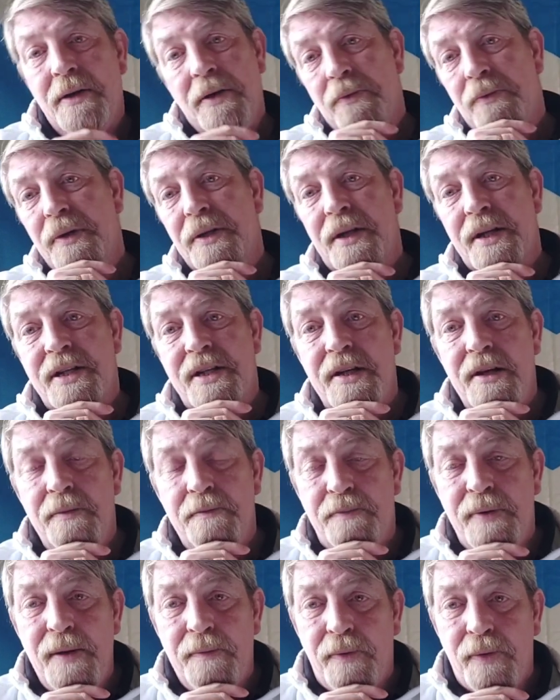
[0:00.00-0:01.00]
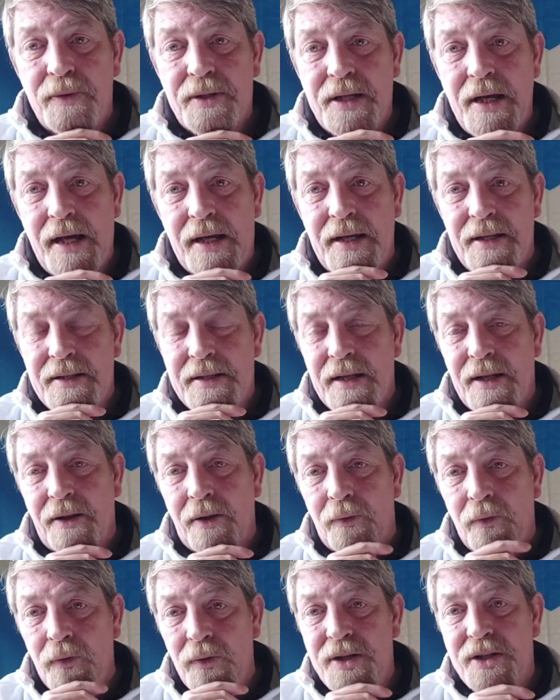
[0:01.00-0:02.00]
would have seen people taking to the
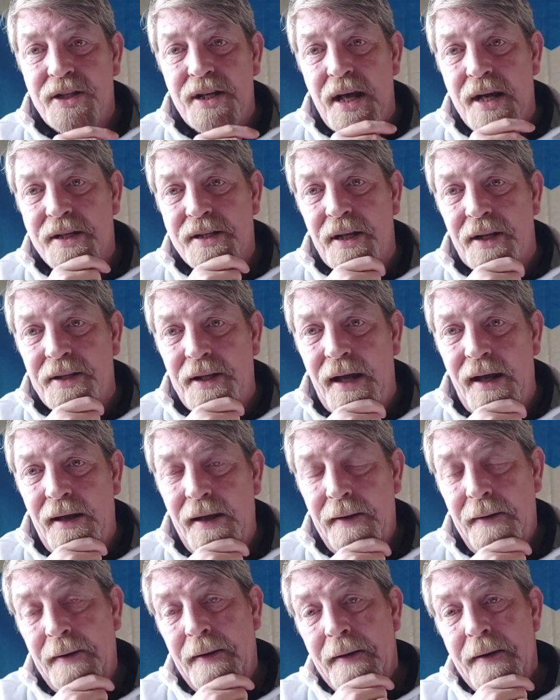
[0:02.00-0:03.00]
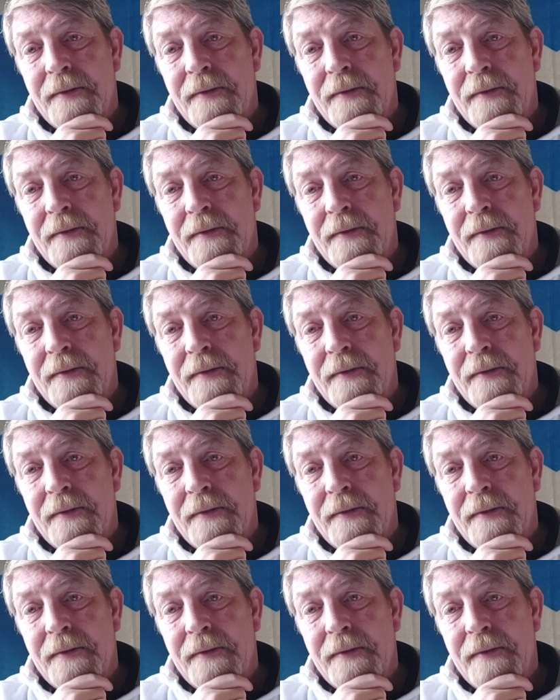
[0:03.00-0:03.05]
roads yesterday